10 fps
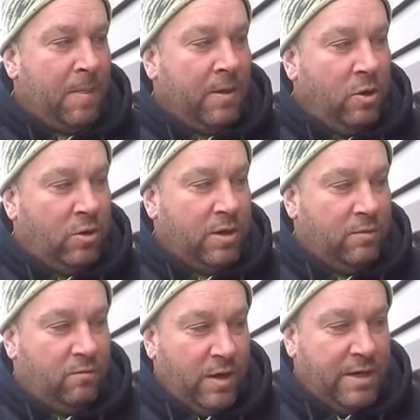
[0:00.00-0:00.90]
you
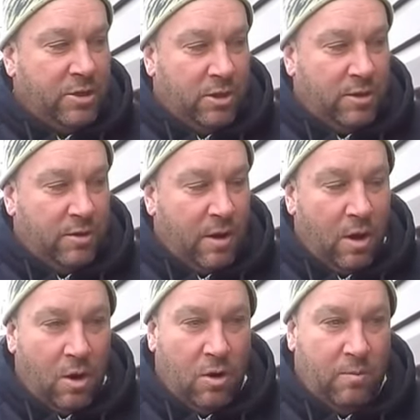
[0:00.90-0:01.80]
can reach under the
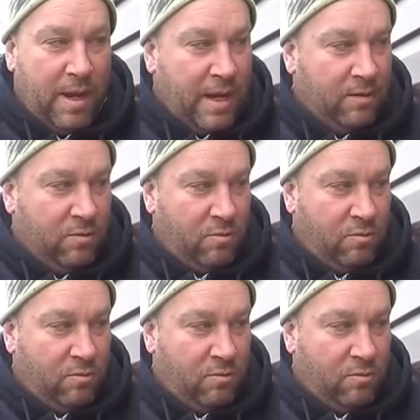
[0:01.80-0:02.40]
home and